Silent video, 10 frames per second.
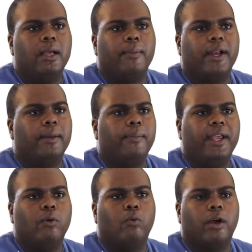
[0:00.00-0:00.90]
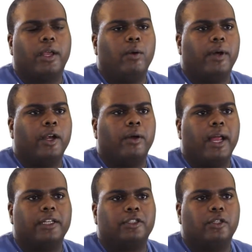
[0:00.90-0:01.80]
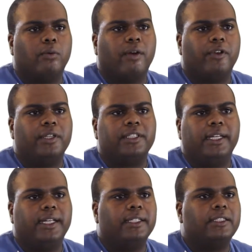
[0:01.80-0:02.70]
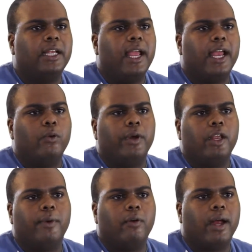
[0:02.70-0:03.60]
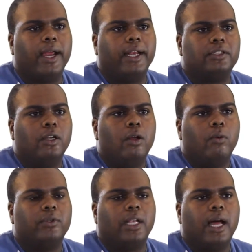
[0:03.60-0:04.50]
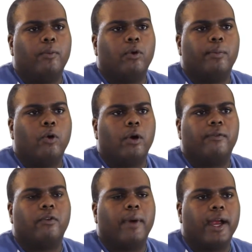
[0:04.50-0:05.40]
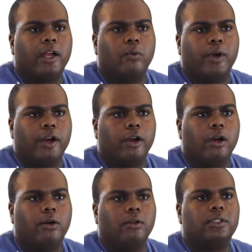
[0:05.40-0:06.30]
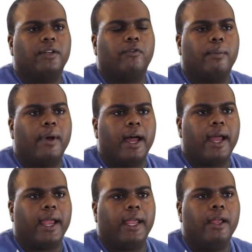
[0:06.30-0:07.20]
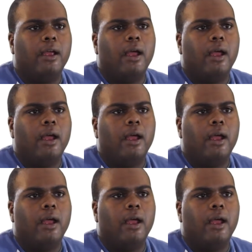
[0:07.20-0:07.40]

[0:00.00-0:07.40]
But to me, working with international refugees and doing human rights was a lot more important for my career goals and for my